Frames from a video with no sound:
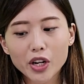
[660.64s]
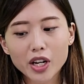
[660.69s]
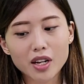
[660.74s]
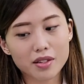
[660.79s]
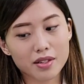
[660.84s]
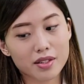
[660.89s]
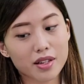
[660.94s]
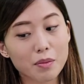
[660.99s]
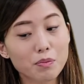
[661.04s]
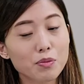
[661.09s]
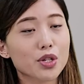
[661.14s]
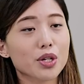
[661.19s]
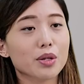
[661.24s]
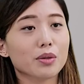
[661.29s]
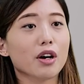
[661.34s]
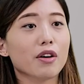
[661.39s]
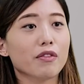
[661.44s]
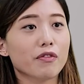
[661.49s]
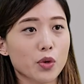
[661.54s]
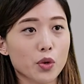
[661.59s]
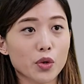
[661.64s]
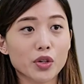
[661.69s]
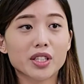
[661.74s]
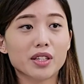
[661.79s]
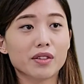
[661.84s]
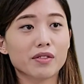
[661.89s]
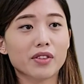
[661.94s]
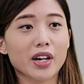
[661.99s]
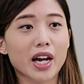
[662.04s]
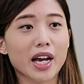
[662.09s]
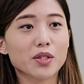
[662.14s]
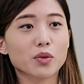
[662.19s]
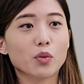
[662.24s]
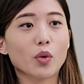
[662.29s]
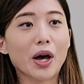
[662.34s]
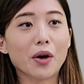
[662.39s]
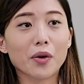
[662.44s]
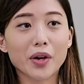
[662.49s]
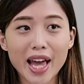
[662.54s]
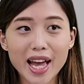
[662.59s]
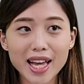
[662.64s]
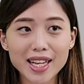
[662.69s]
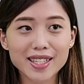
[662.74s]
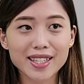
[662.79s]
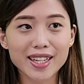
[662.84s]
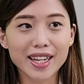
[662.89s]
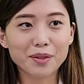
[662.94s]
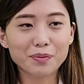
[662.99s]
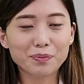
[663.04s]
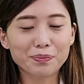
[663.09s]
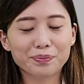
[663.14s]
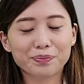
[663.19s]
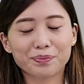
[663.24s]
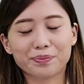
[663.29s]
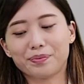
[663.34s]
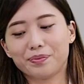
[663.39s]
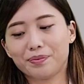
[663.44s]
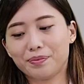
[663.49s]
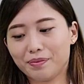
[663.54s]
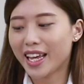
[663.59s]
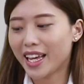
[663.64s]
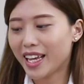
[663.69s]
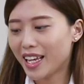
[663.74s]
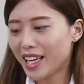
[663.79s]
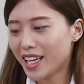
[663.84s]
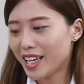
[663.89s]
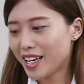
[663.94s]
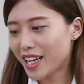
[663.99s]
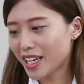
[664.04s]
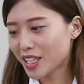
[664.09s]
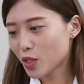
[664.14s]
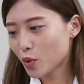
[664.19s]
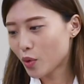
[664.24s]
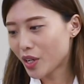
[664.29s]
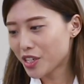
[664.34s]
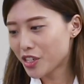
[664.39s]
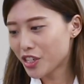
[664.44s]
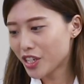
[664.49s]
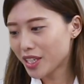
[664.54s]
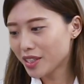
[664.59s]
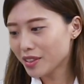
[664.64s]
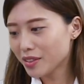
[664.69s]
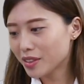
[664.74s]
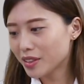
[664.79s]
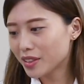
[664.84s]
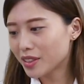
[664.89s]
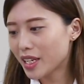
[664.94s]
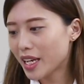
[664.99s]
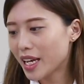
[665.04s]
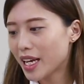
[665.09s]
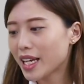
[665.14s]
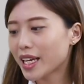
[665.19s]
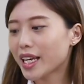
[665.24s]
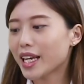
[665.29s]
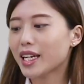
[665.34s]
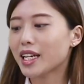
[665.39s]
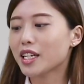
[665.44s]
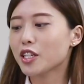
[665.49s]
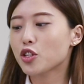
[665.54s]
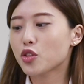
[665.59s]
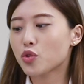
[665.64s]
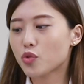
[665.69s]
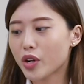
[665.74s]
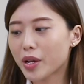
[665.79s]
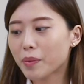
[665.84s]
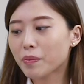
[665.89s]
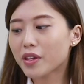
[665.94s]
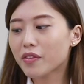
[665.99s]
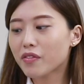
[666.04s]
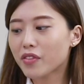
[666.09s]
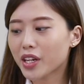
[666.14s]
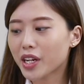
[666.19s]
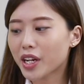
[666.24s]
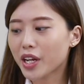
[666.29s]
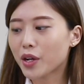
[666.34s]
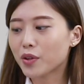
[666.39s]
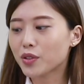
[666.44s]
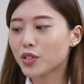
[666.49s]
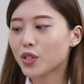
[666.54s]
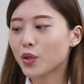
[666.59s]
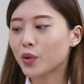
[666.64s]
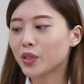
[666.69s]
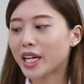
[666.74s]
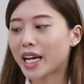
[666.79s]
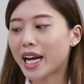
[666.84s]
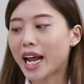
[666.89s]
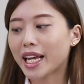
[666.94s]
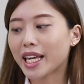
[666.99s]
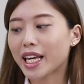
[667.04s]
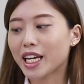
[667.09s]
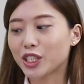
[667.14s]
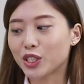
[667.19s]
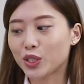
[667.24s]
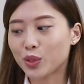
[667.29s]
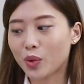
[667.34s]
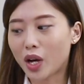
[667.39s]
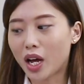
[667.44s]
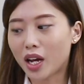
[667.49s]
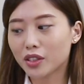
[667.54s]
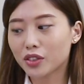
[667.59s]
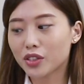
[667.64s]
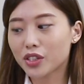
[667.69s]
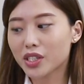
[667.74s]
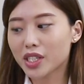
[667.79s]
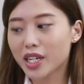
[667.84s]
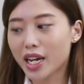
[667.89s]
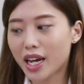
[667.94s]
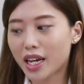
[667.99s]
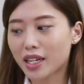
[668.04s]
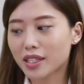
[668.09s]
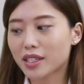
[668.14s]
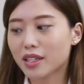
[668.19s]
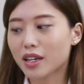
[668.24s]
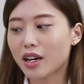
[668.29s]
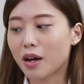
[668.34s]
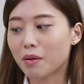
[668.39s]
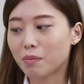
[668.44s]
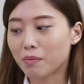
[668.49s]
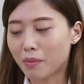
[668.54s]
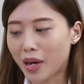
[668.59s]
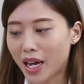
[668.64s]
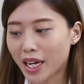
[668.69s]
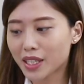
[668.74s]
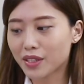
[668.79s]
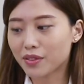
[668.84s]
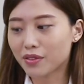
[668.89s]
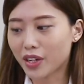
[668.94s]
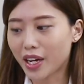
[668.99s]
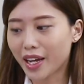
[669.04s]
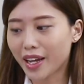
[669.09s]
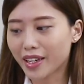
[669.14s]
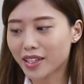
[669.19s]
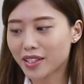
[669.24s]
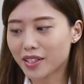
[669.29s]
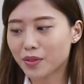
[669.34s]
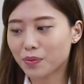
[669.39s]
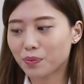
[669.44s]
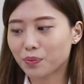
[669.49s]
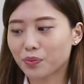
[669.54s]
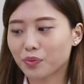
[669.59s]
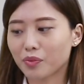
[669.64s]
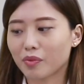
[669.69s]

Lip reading: consumption of your device while casting. Next question, can I stream the video so that I can do other tasks on my device?